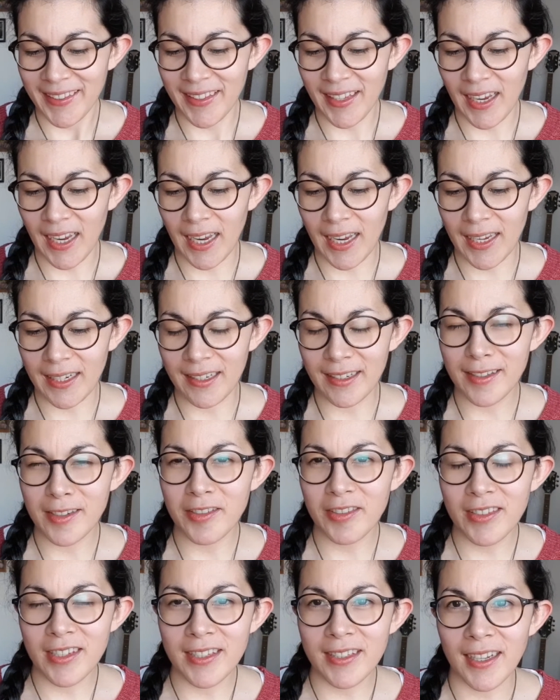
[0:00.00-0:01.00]
I listened
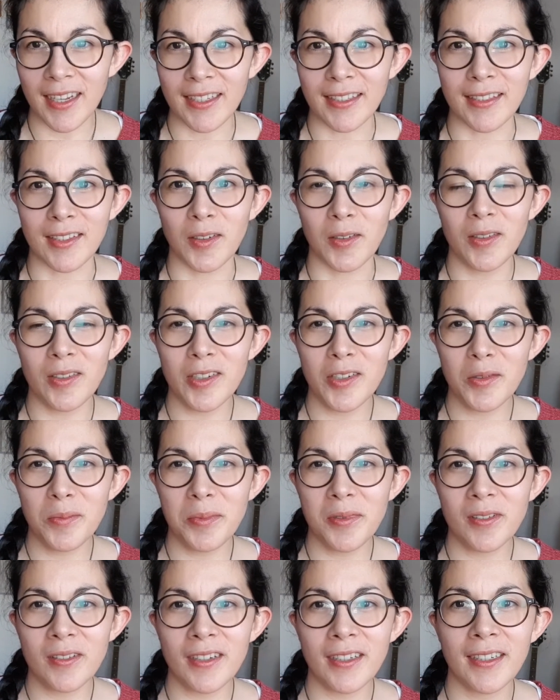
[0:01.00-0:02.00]
to this as an
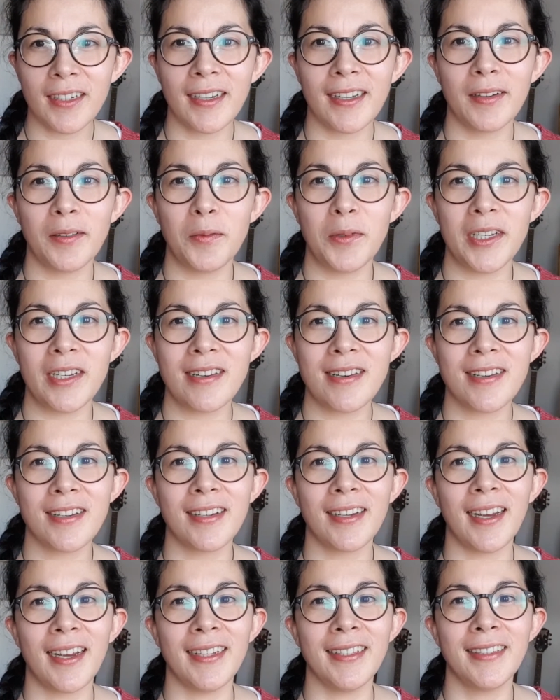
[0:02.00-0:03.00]
audiobook, which
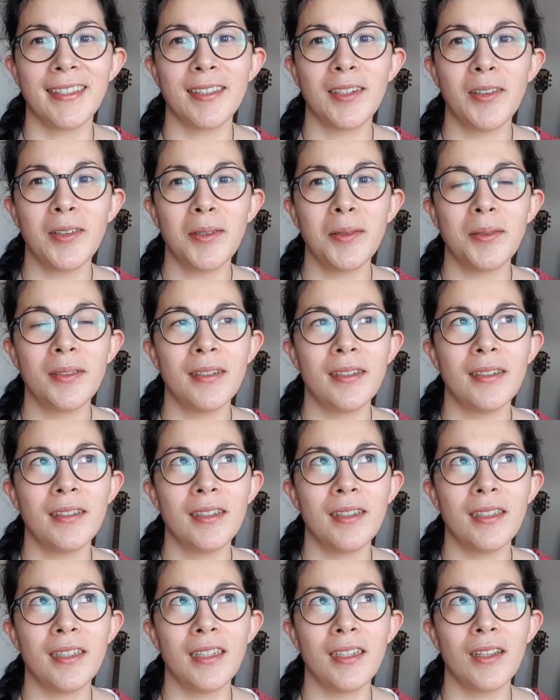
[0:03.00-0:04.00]
I thought
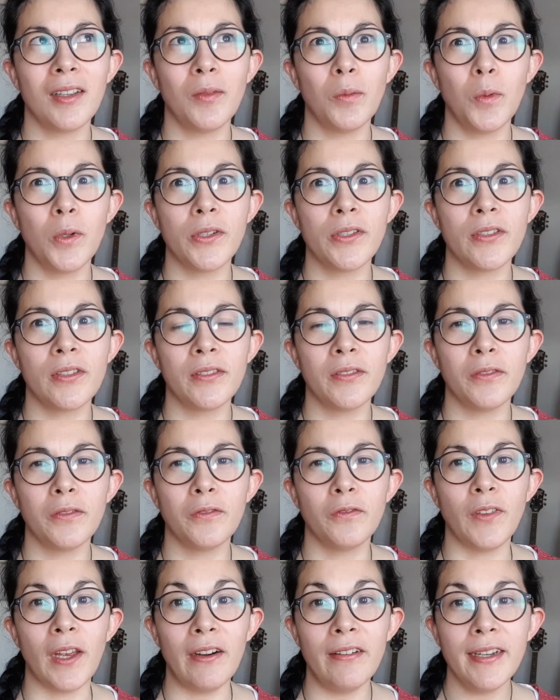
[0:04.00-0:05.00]
was
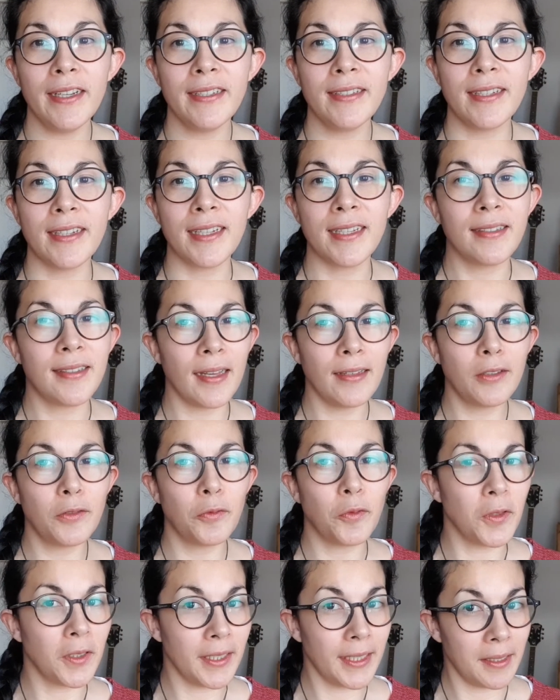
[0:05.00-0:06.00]
very
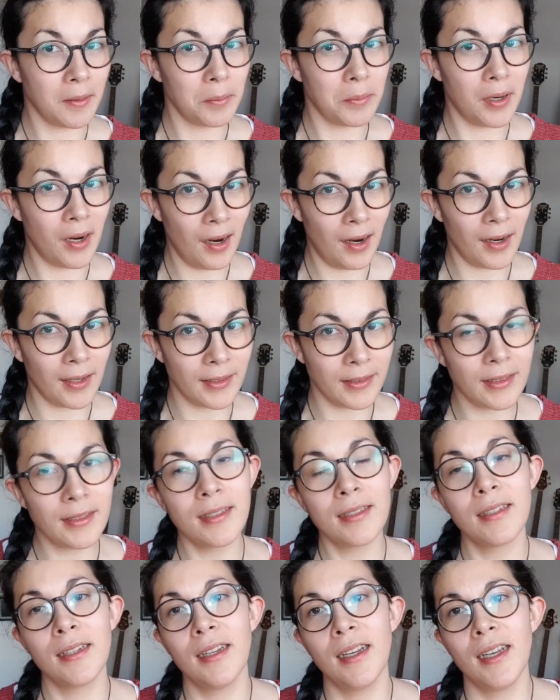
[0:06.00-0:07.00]
successful in
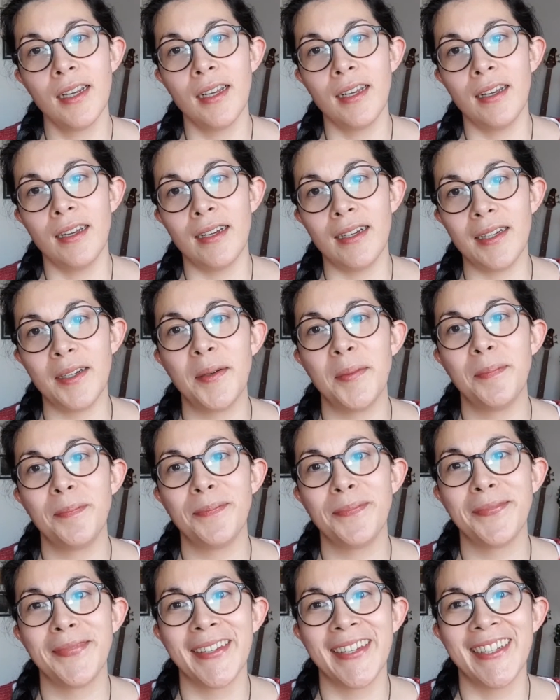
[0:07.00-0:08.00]
parts.
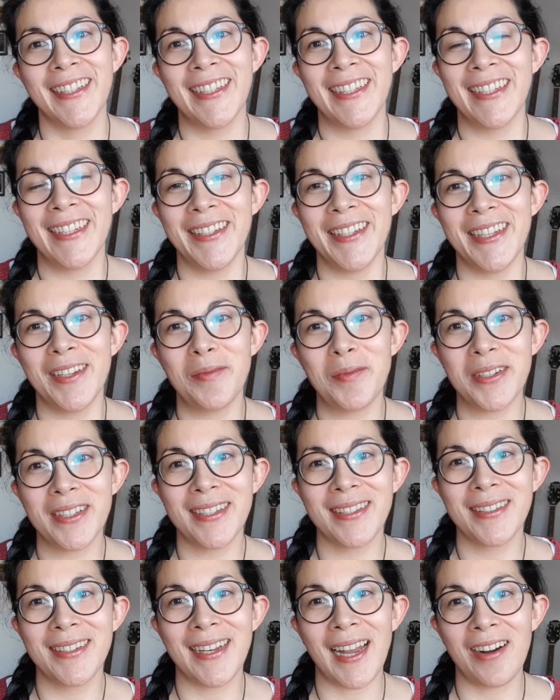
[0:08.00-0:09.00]
It
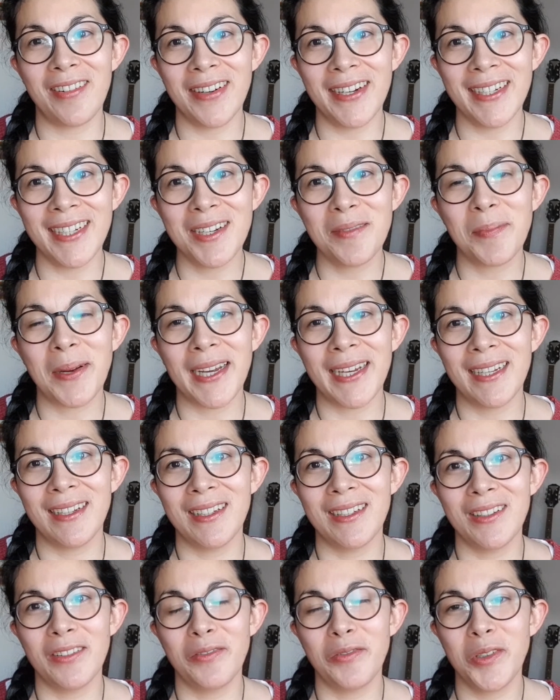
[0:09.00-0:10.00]
was narrated
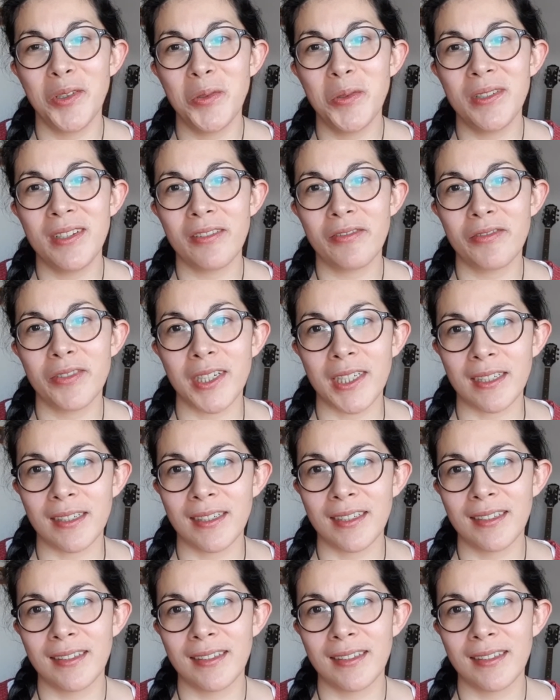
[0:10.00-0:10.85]
by a few different,